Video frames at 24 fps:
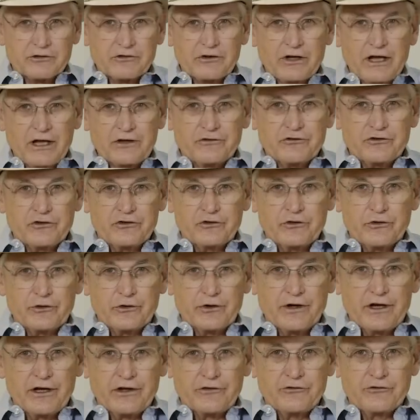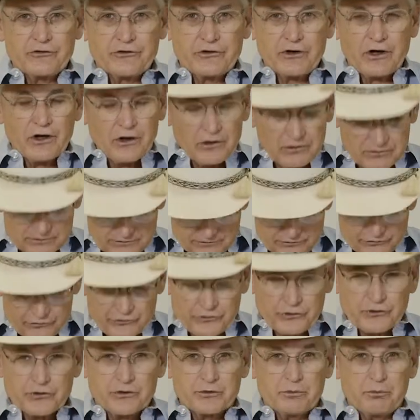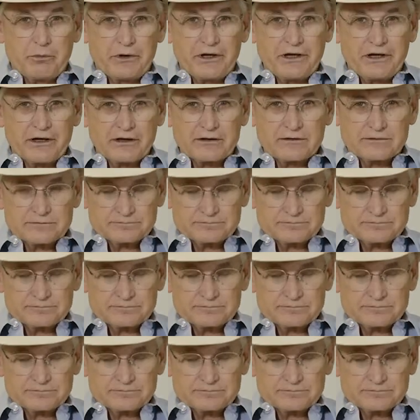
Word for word: attaching your headstall to the bit.